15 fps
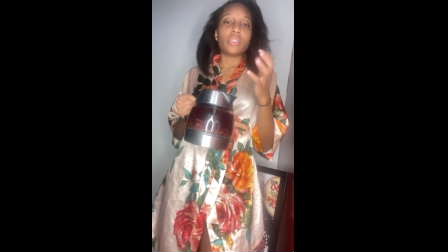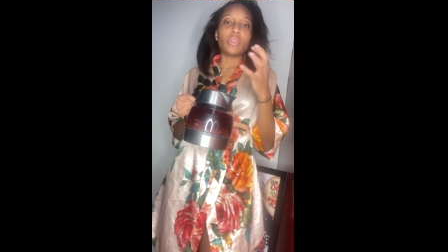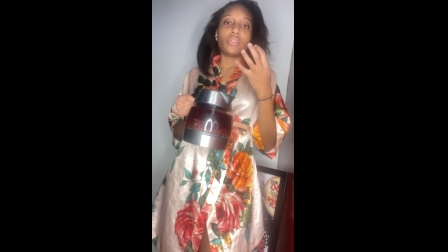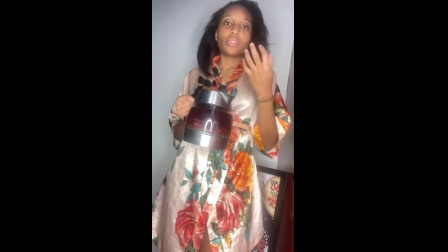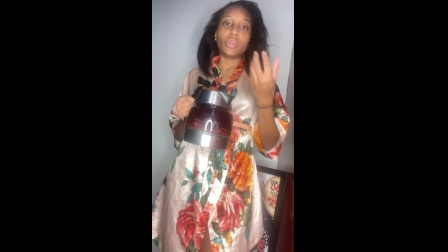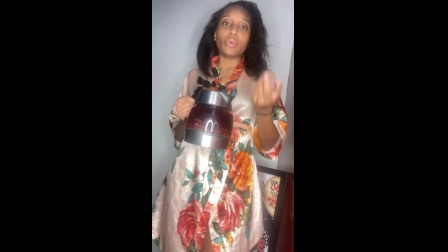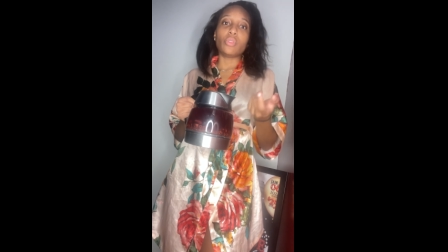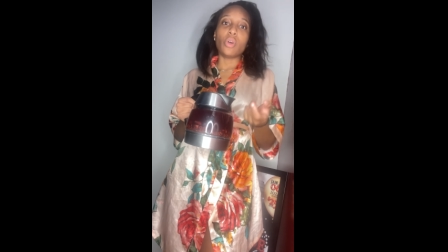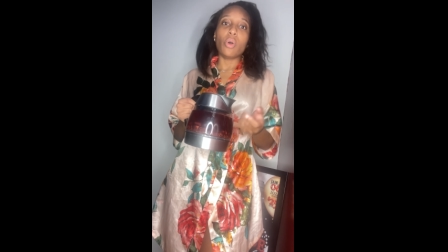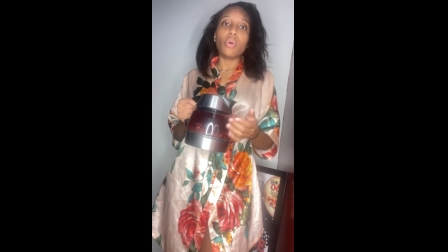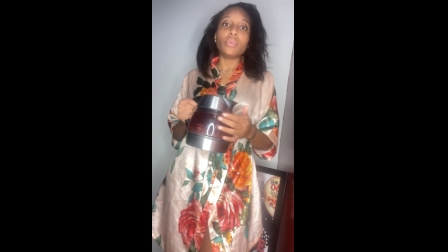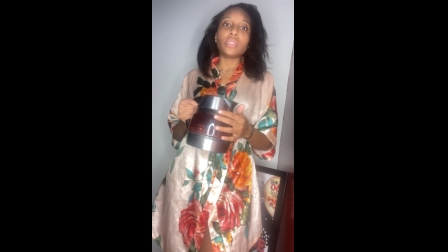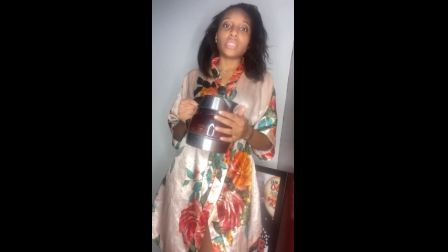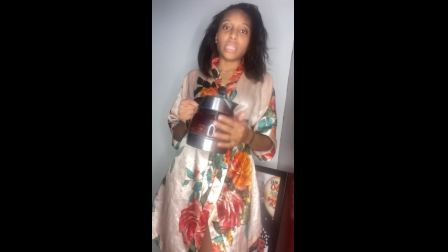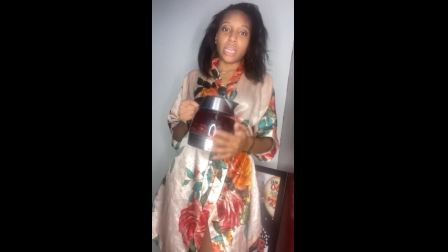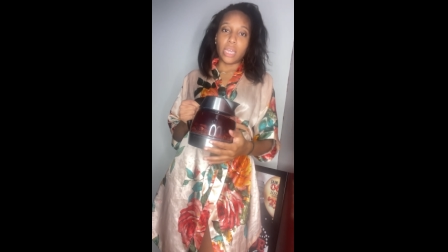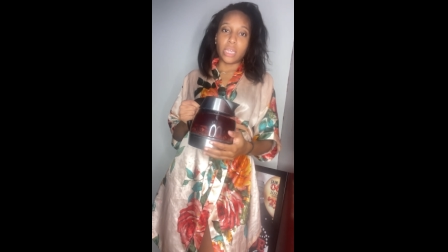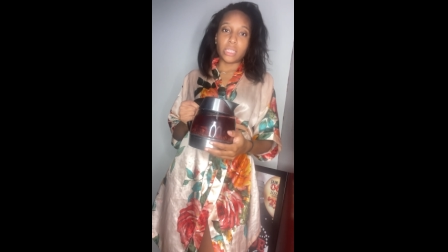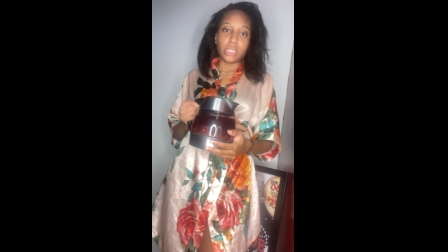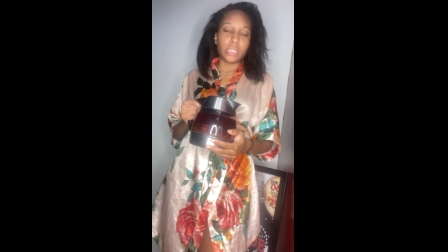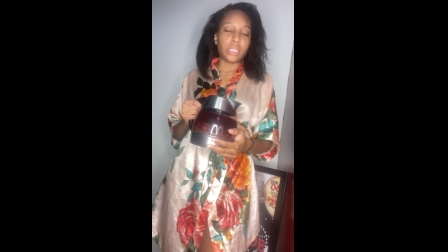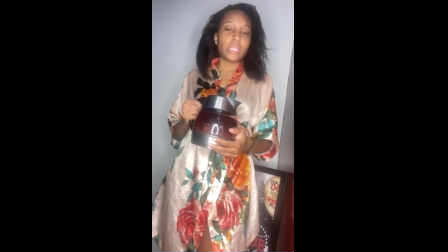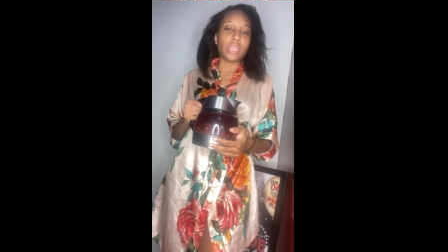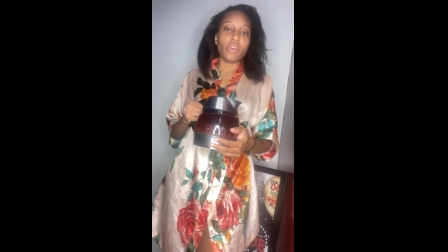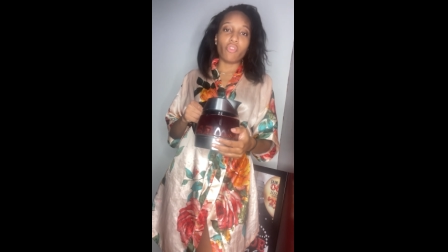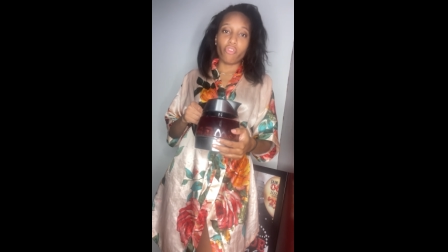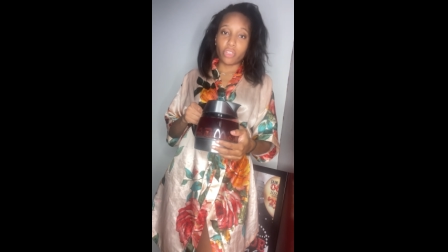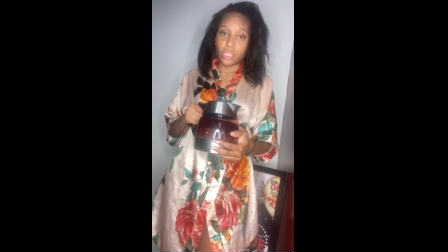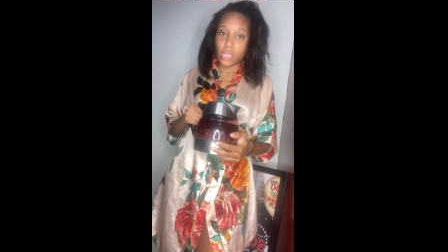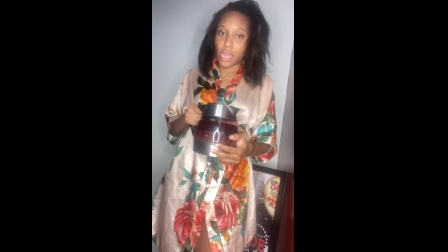so those things still
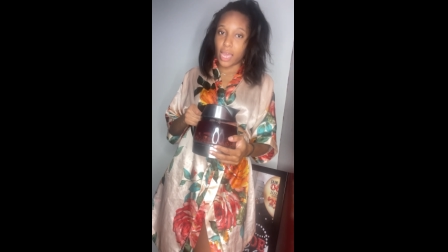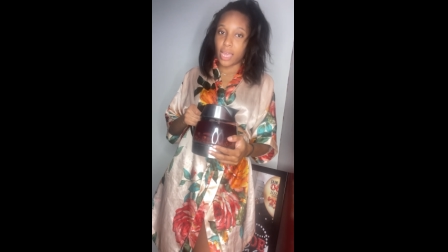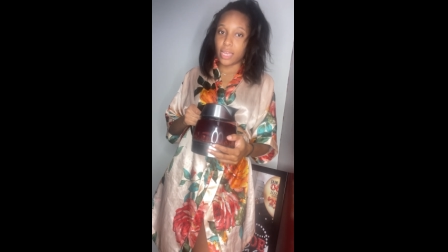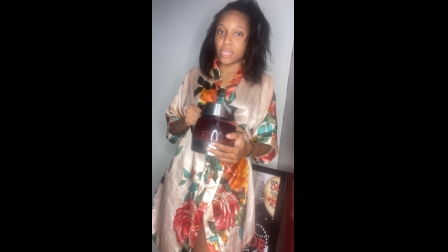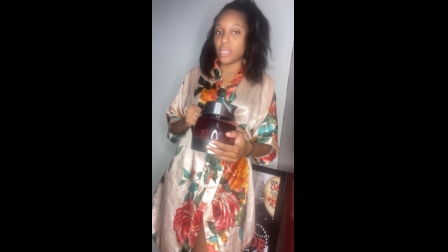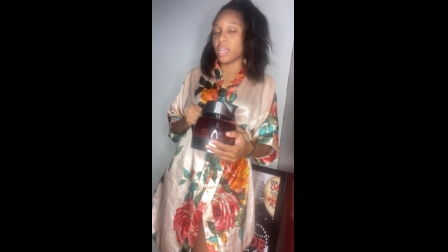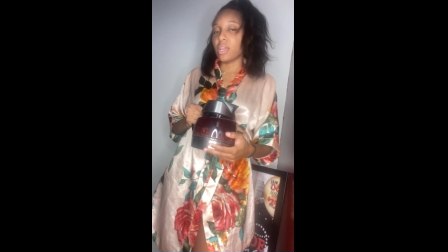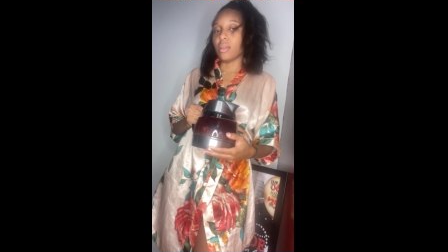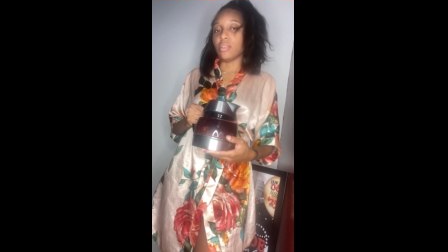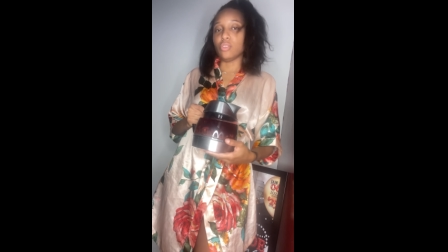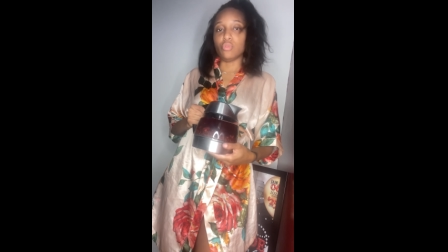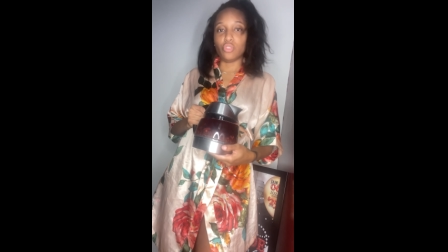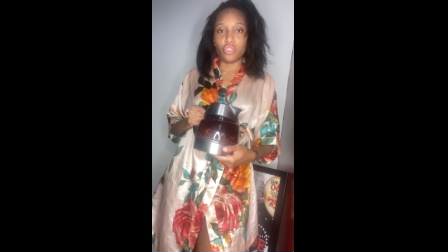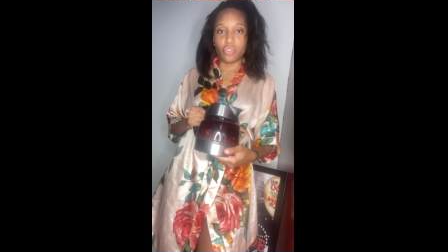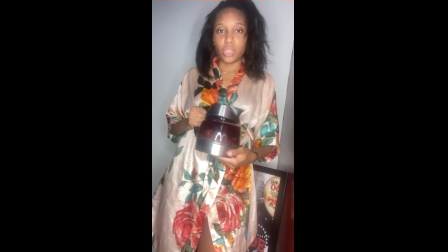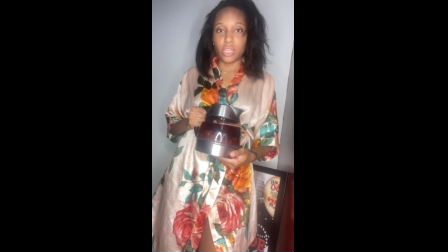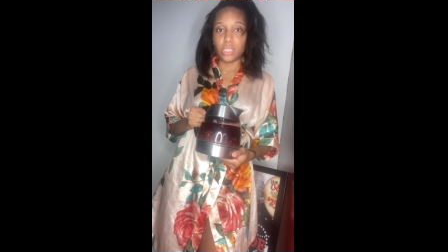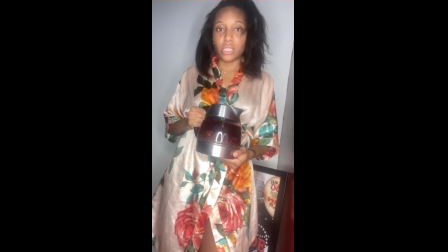retain their nutrients.